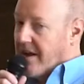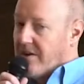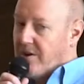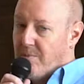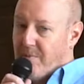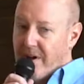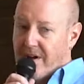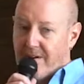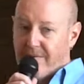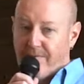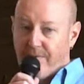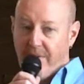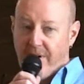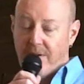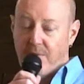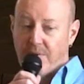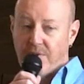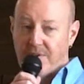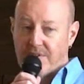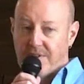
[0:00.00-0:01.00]
can you make a
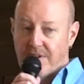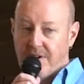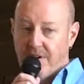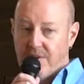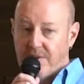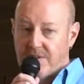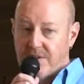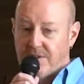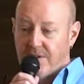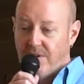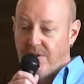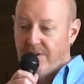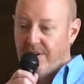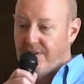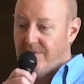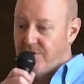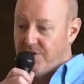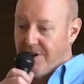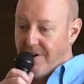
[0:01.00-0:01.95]
friend with a securities attorney?